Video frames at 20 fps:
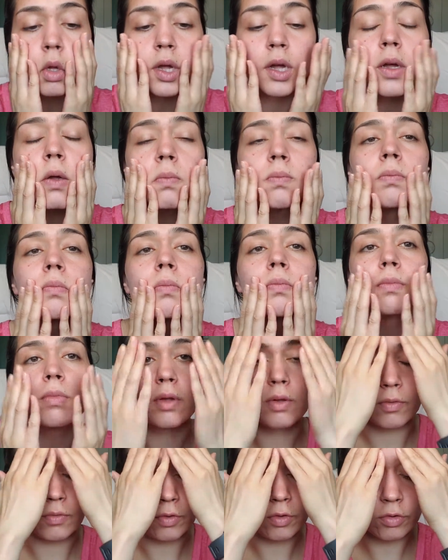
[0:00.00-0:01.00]
okay,
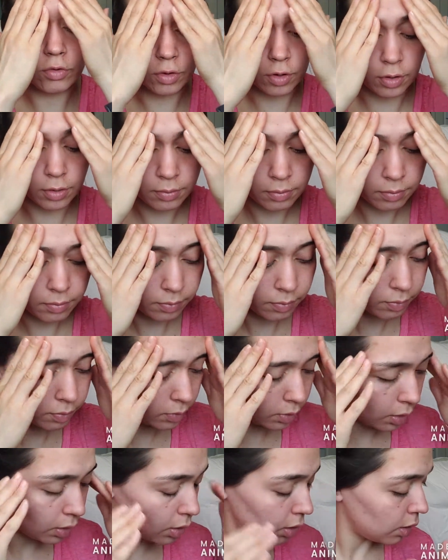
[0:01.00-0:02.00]
feels good.
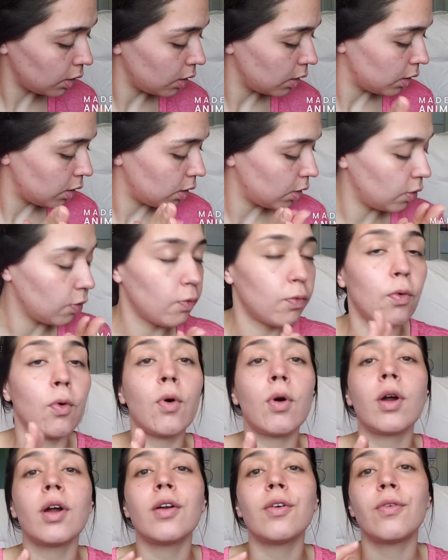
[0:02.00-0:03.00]

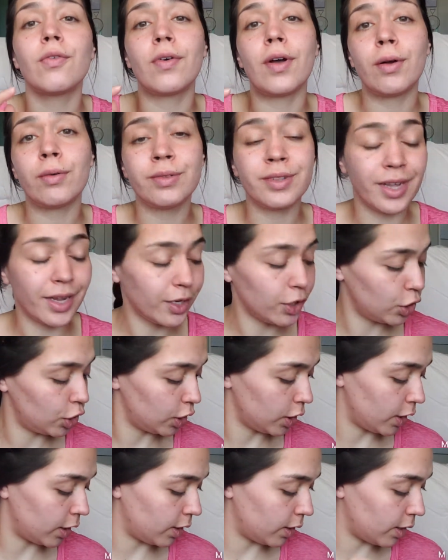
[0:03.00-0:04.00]
For
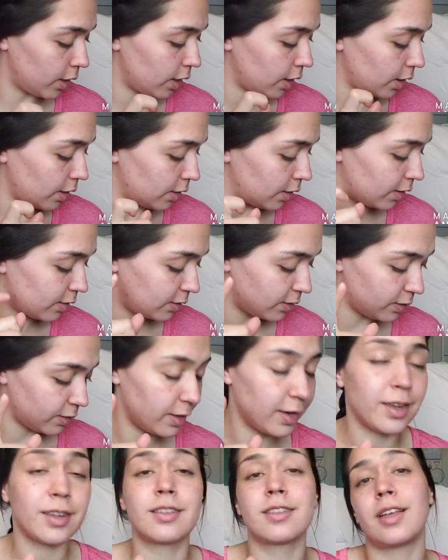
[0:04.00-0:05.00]
foundation, this is
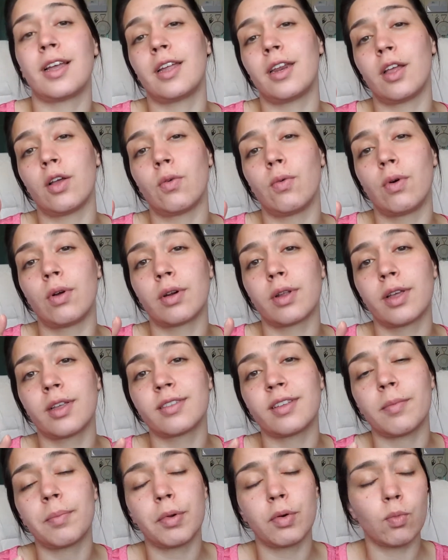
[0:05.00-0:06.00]
an exciting one
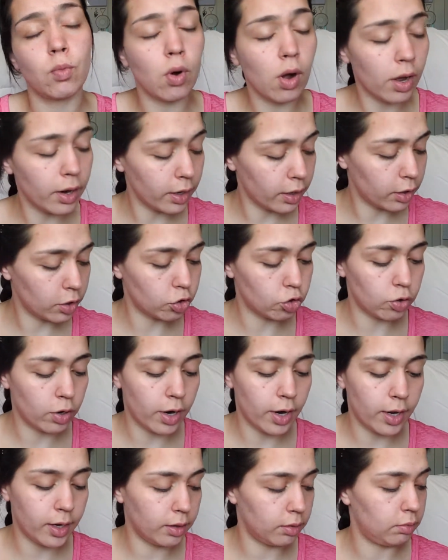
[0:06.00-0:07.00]
because I've been wanting to
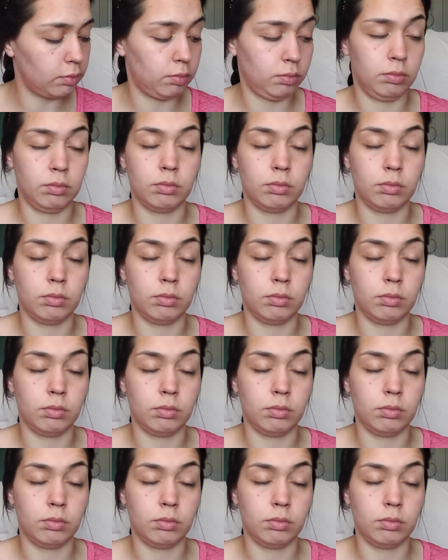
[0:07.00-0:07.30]
try